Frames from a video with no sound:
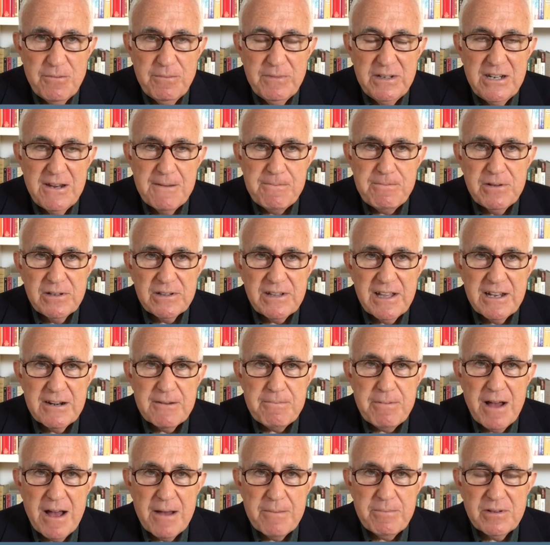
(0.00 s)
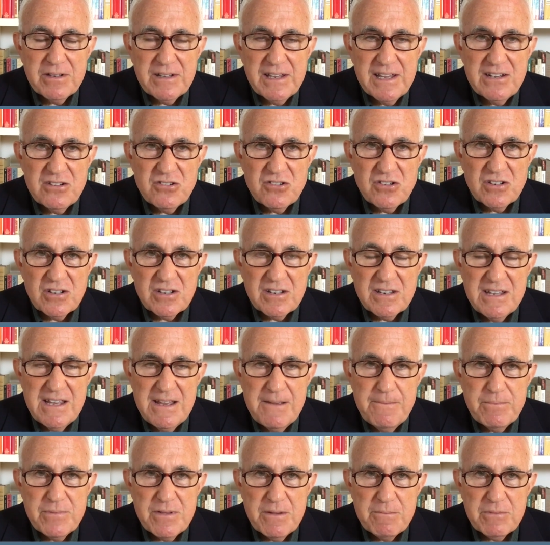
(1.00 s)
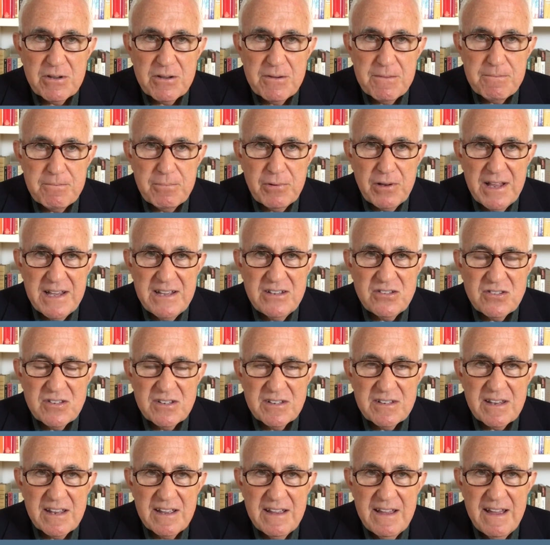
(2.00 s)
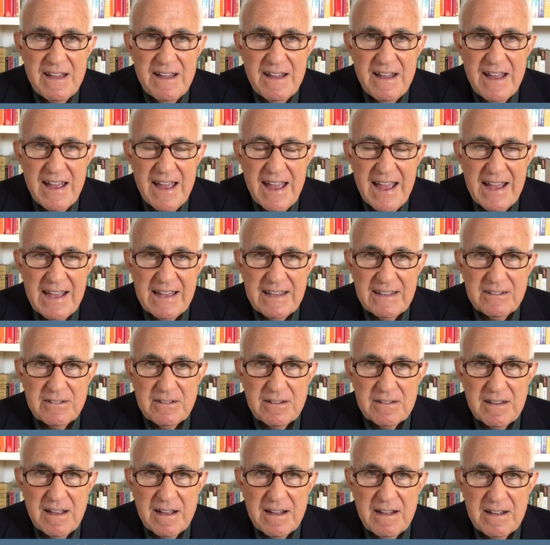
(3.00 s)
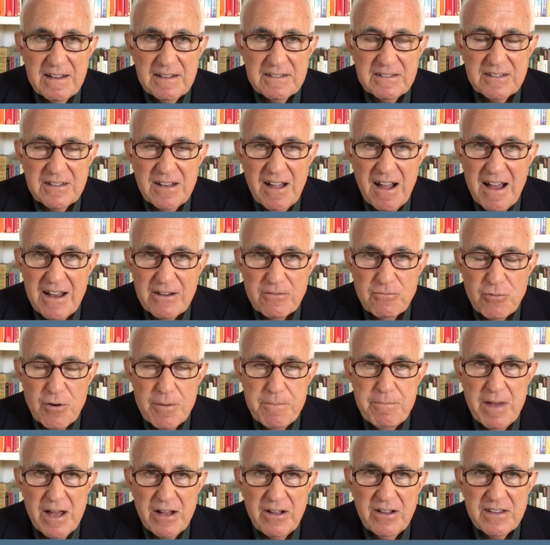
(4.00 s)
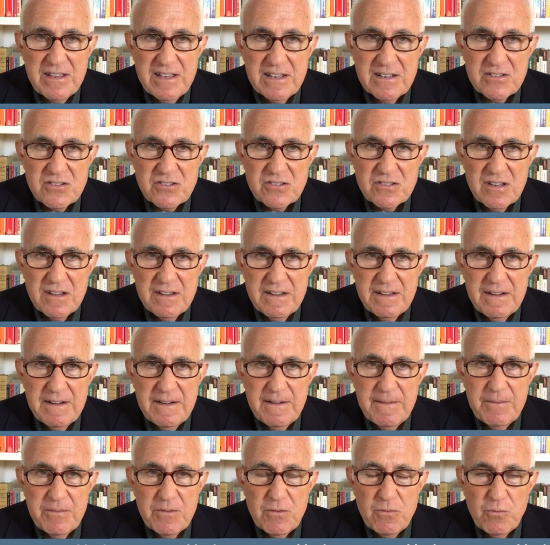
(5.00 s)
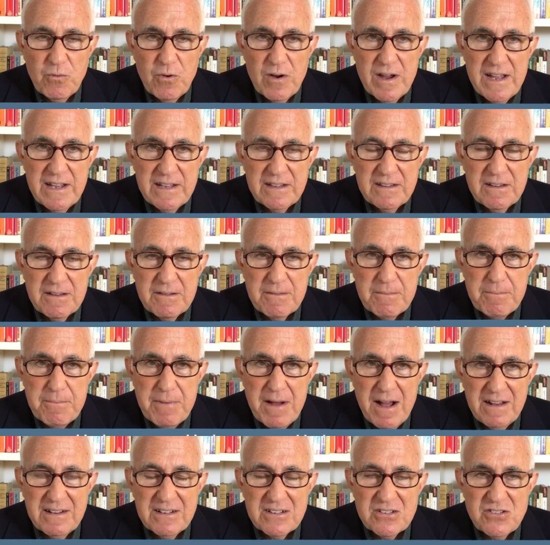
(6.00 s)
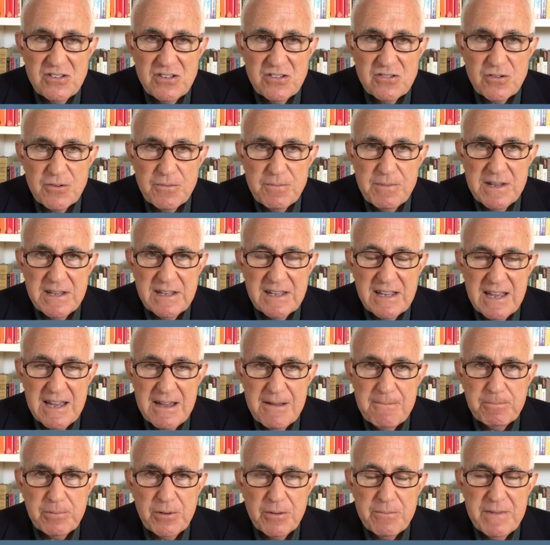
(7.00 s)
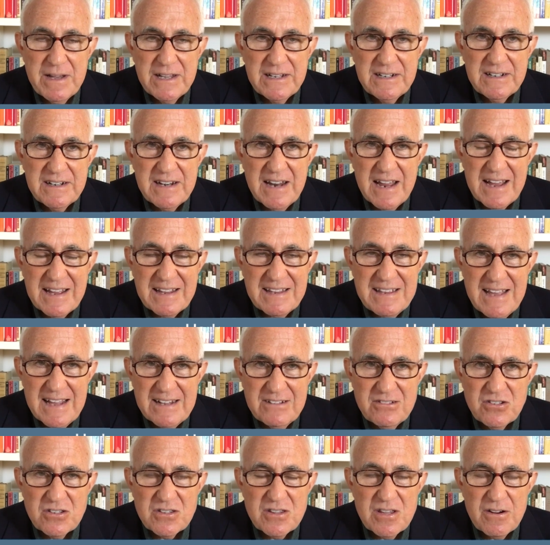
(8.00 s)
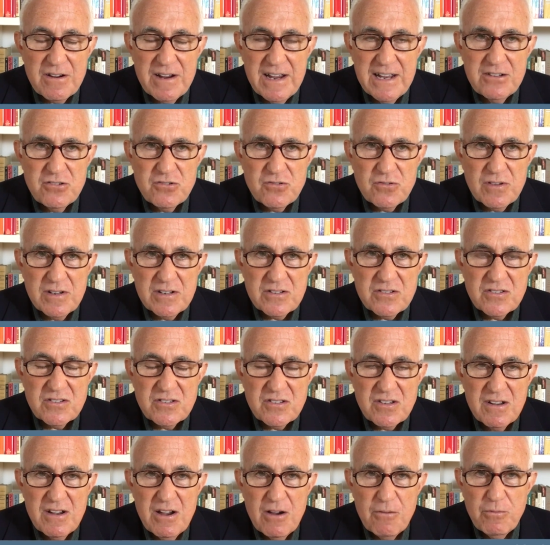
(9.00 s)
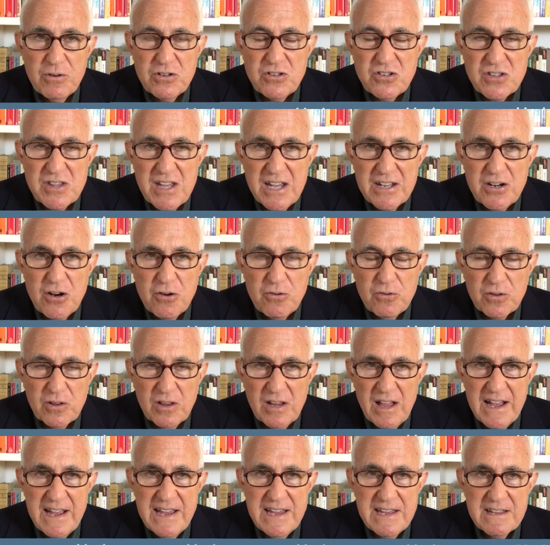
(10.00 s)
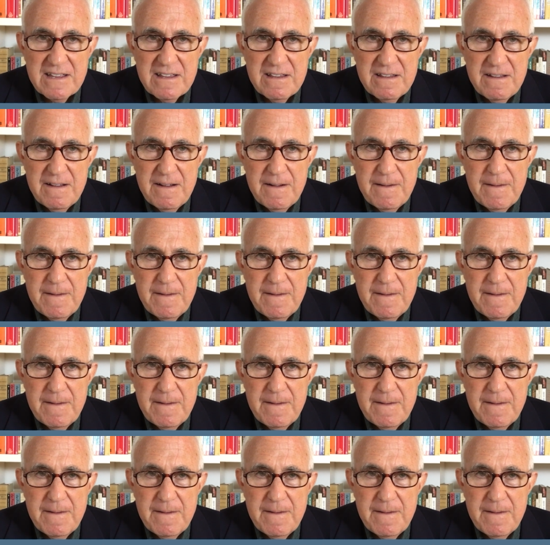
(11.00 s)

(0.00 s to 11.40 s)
manipulate a population to keep them complacent and non-rebellious when policies are being implemented against their interests, which they don't like,